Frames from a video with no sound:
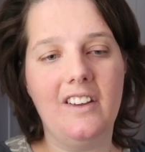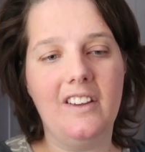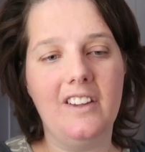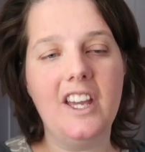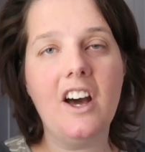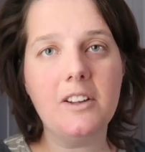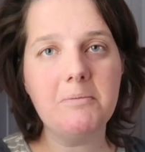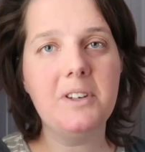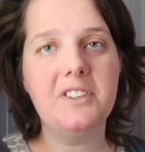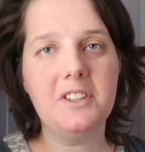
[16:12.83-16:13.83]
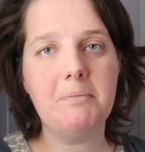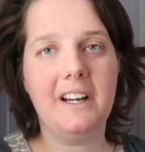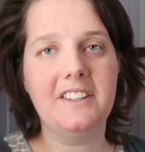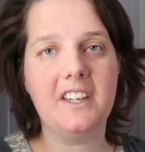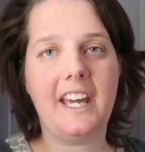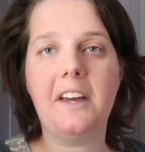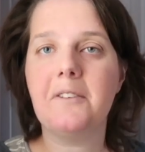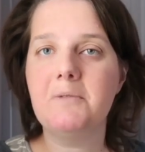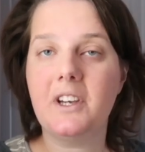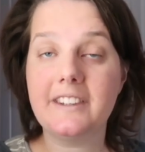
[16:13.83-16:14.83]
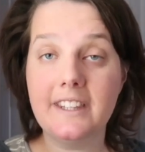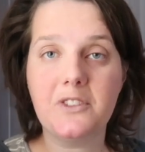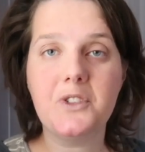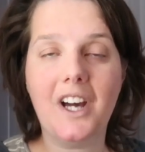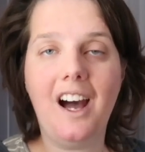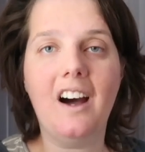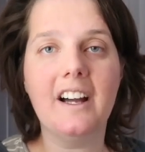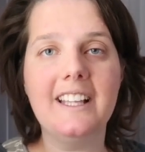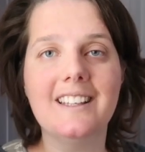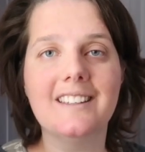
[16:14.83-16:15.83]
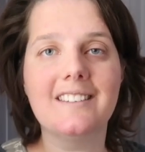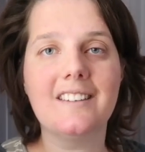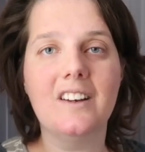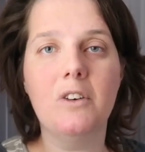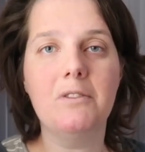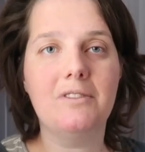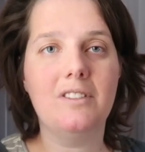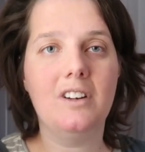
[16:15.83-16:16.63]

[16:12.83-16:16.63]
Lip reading: yarn produced by De Rerum Natura is of